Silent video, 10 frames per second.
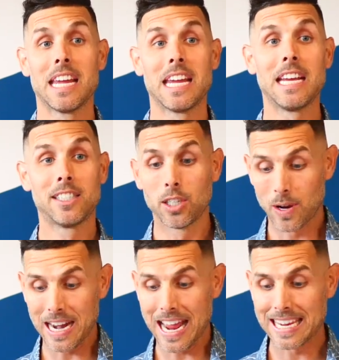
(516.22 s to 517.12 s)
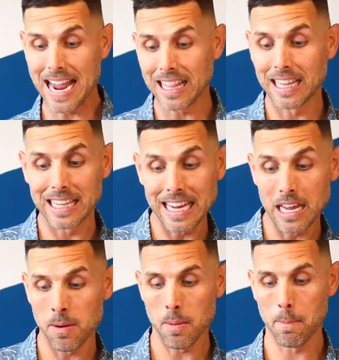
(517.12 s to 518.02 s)
he's doing a
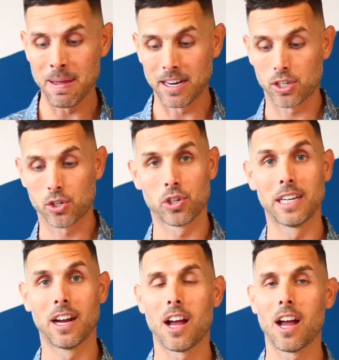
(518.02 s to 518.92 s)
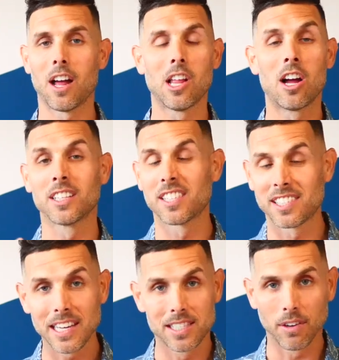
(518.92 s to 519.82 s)
Galilean ministry around the
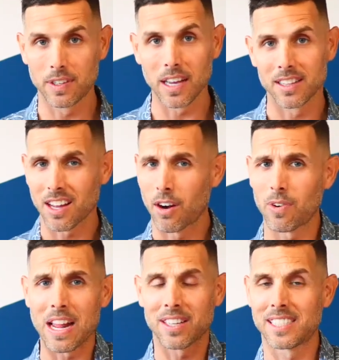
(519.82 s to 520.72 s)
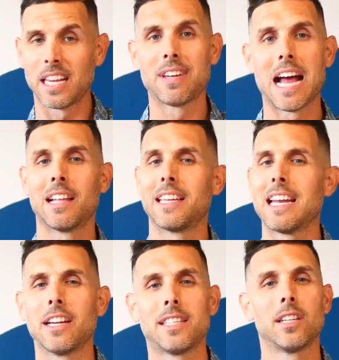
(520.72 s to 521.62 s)
Sea of Galilee.
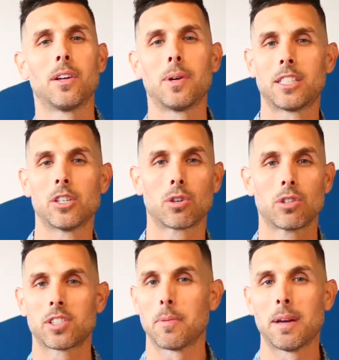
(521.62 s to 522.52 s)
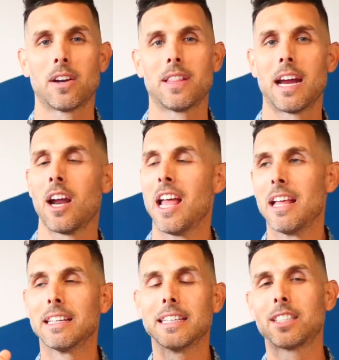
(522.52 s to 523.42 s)
Now, he still went to Jerusalem here and there.
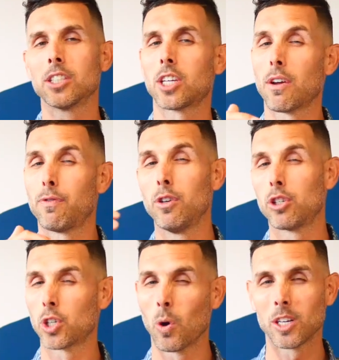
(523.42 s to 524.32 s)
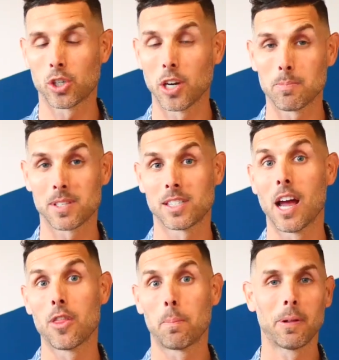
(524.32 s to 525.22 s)
They still took a few short trips
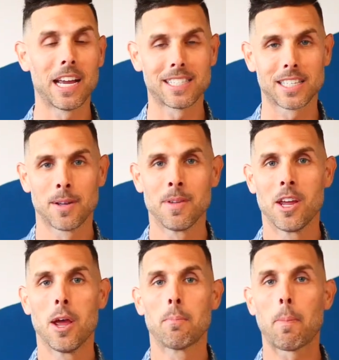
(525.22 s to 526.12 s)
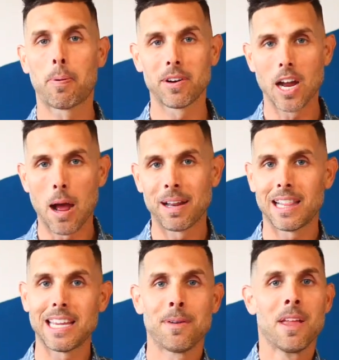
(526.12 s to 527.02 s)
to other places. But
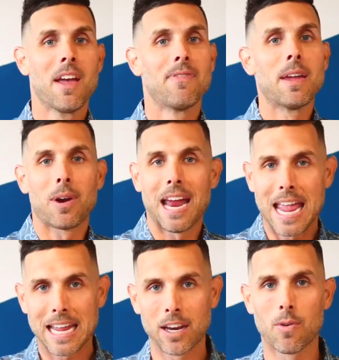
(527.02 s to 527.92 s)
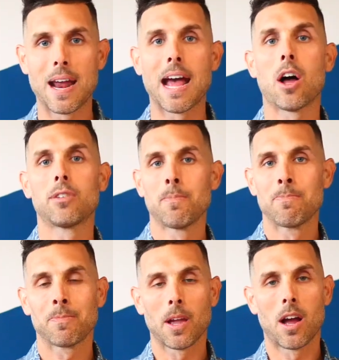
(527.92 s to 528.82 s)
predominantly, they were hanging around
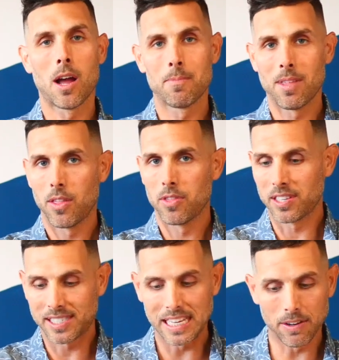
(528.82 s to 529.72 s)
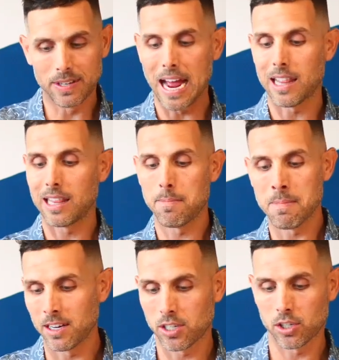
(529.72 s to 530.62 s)
the Sea of Galilee,
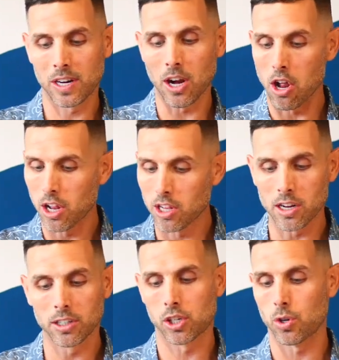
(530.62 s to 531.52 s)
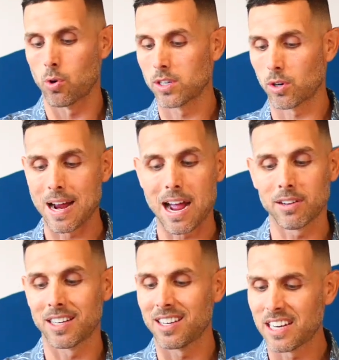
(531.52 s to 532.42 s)
ministering all along the shores,
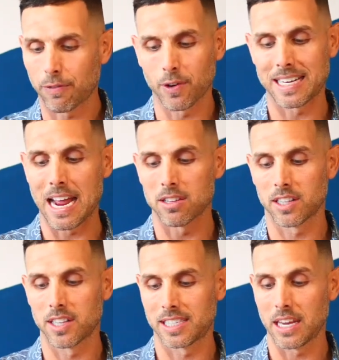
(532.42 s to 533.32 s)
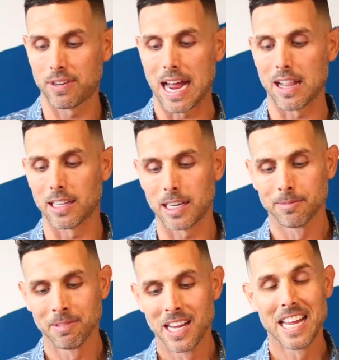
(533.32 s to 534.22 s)
around in different towns in the Sea of Galilee.
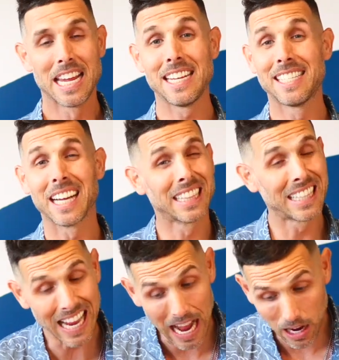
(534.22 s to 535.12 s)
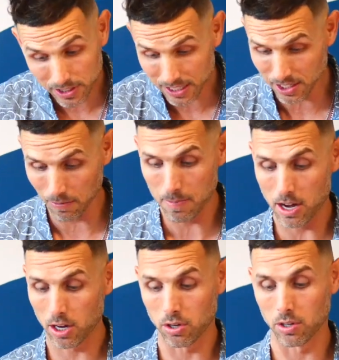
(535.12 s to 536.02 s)
He's done thousands of
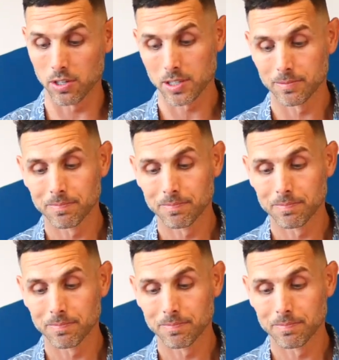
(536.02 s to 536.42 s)
miracles.